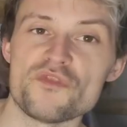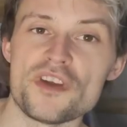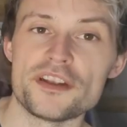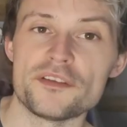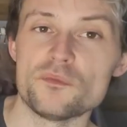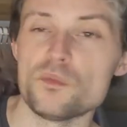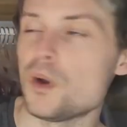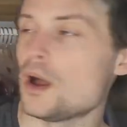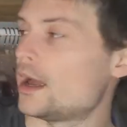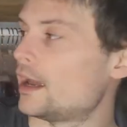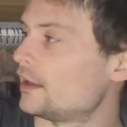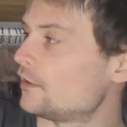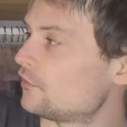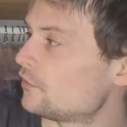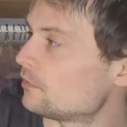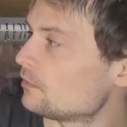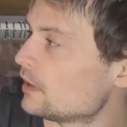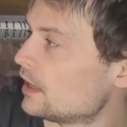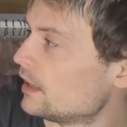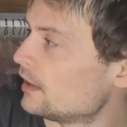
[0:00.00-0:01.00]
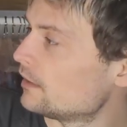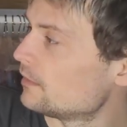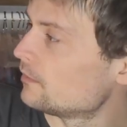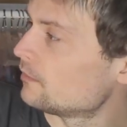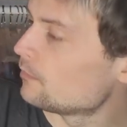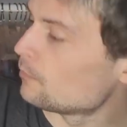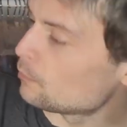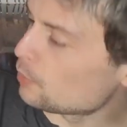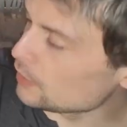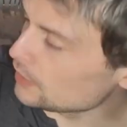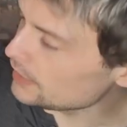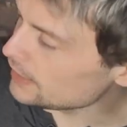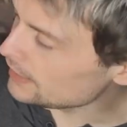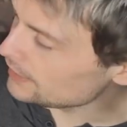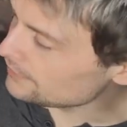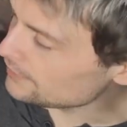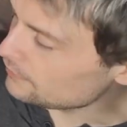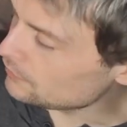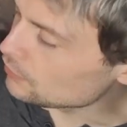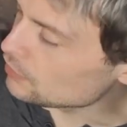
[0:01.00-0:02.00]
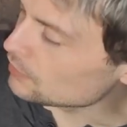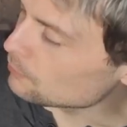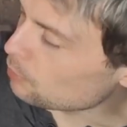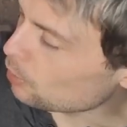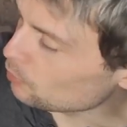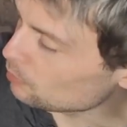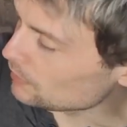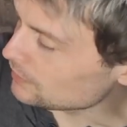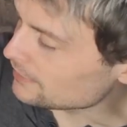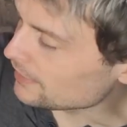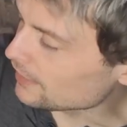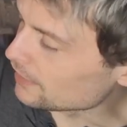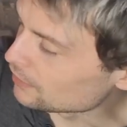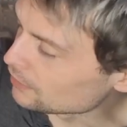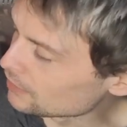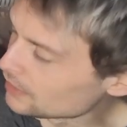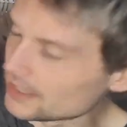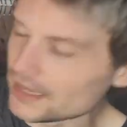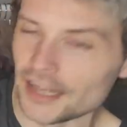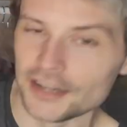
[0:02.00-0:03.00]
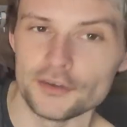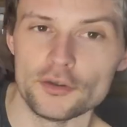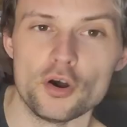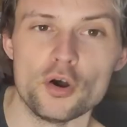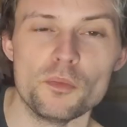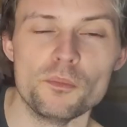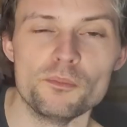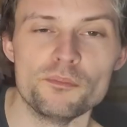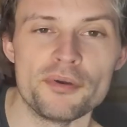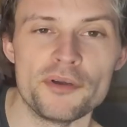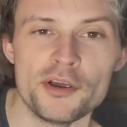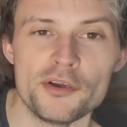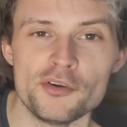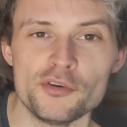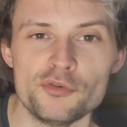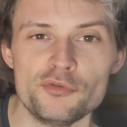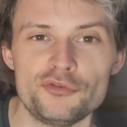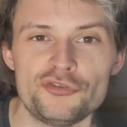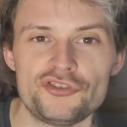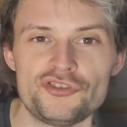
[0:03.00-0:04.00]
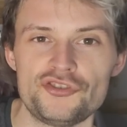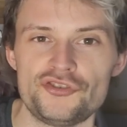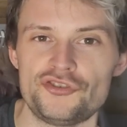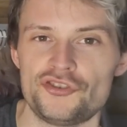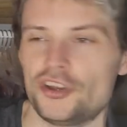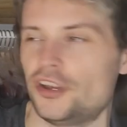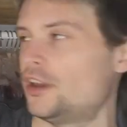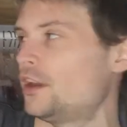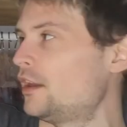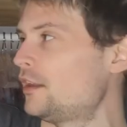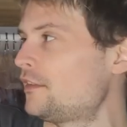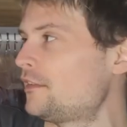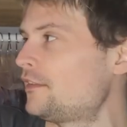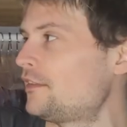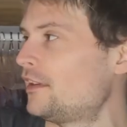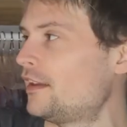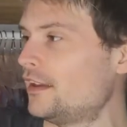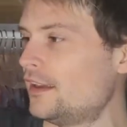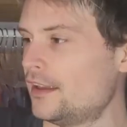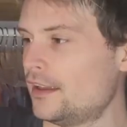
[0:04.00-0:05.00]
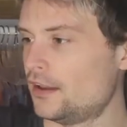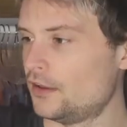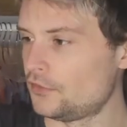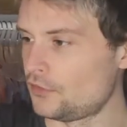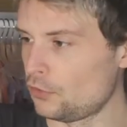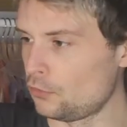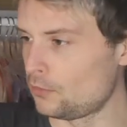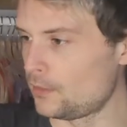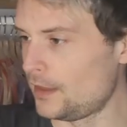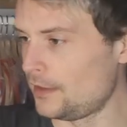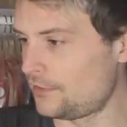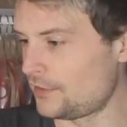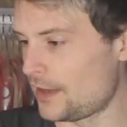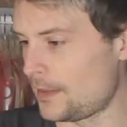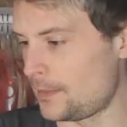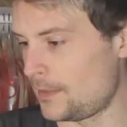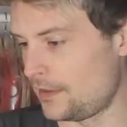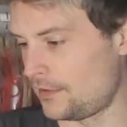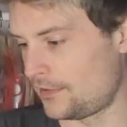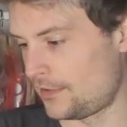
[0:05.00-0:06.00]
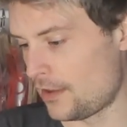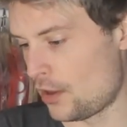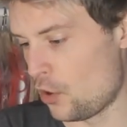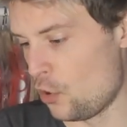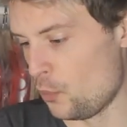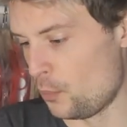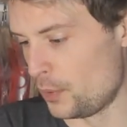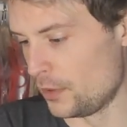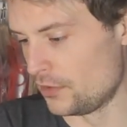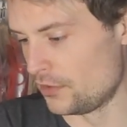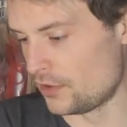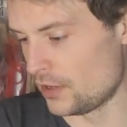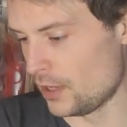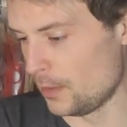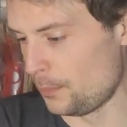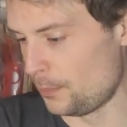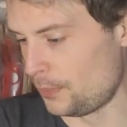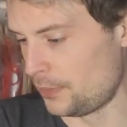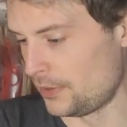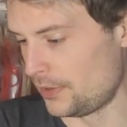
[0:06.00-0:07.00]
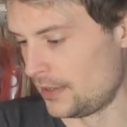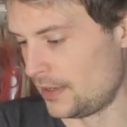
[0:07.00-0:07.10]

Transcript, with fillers: red and white. But it is, if you could probably tell, an Umbro shirt. So let's get this opened up.